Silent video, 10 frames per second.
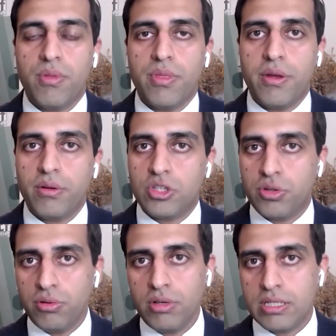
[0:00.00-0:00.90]
there are
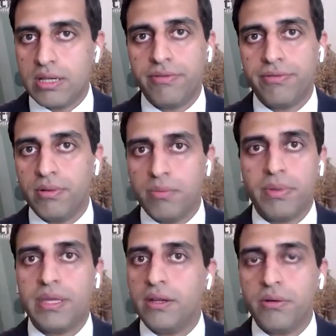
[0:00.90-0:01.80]
two different
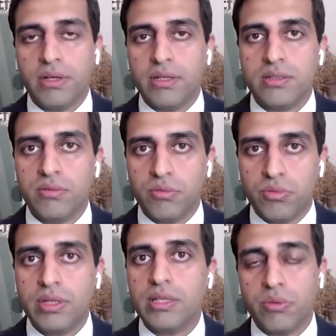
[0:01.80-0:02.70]
periods,
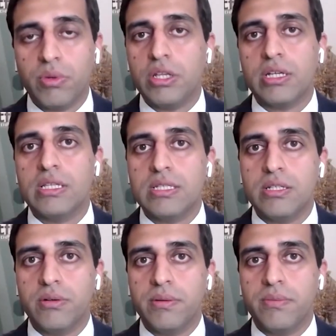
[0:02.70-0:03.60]
really, when you
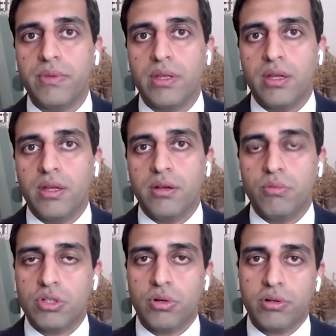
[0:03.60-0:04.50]
consider it.
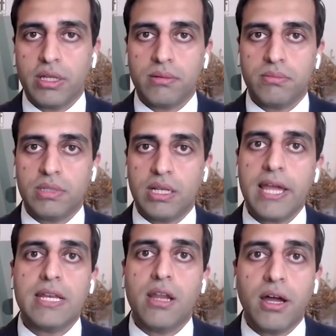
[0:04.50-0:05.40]
We're talking the
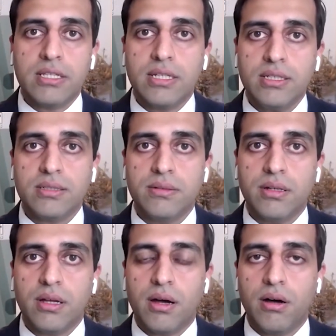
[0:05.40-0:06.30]
late 90s
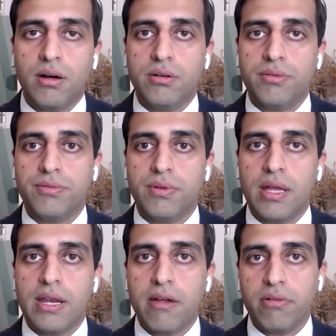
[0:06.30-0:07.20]
of
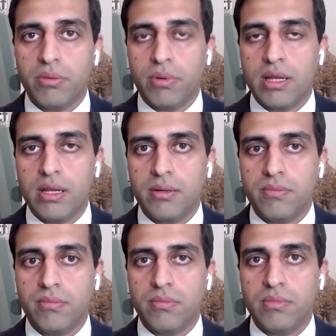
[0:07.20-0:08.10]
an area where
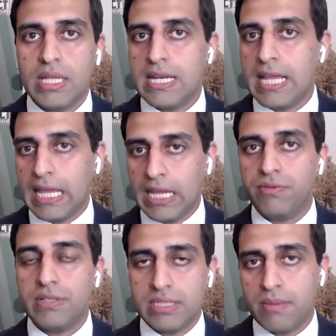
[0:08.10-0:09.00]
the need
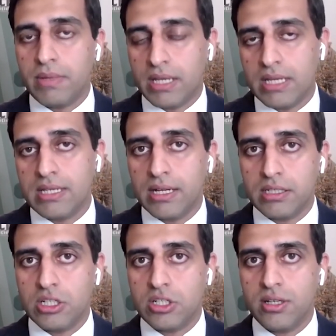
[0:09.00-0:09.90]
for
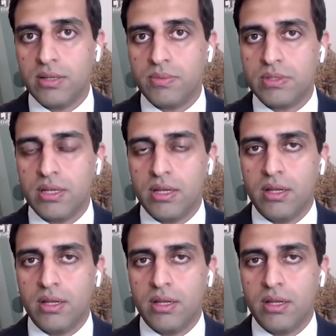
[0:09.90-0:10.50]
semiconductor chips